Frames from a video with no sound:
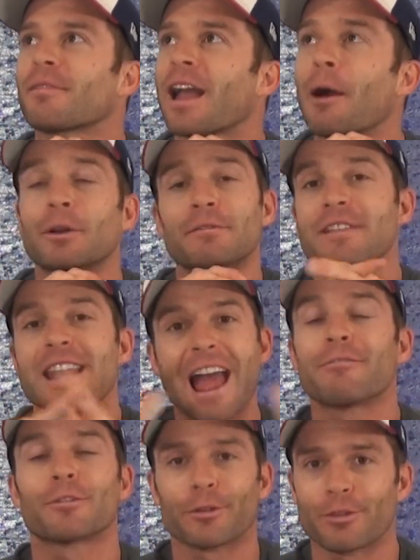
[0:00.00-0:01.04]
I would have
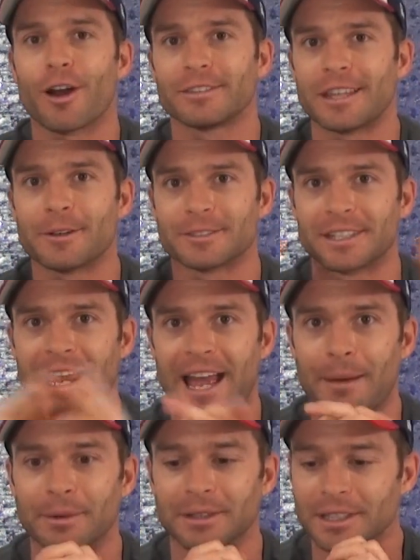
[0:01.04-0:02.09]
never thought that was going to
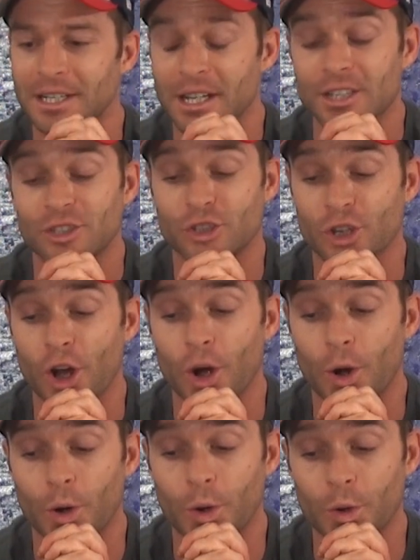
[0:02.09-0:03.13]
happen.
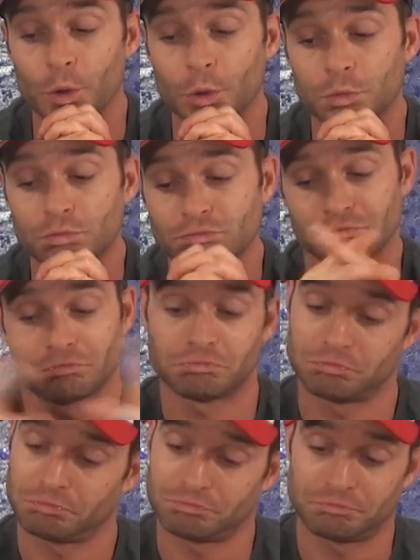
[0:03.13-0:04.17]
So,
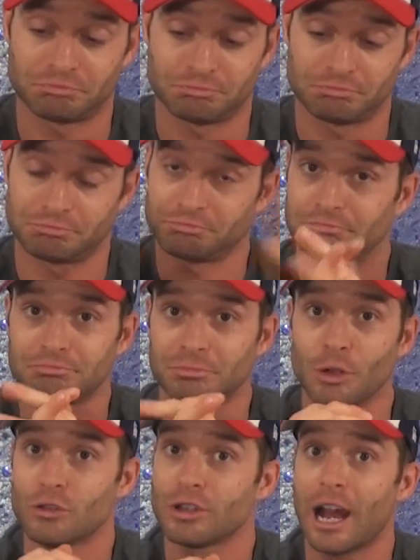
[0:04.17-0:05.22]

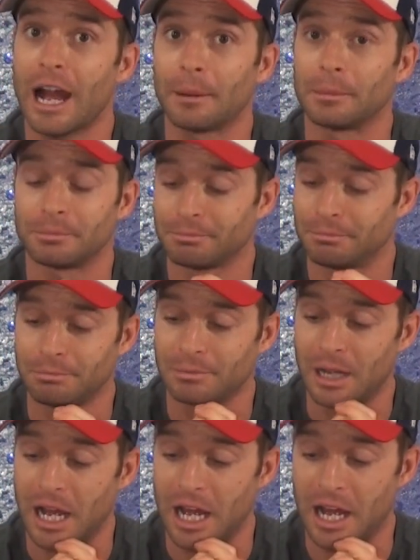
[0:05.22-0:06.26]
good job,
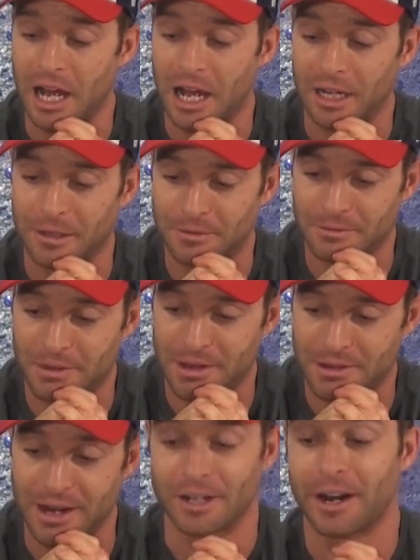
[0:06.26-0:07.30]

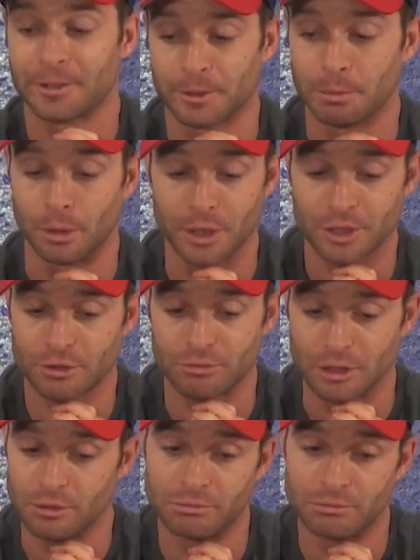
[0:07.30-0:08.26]
Anheuser-Busch.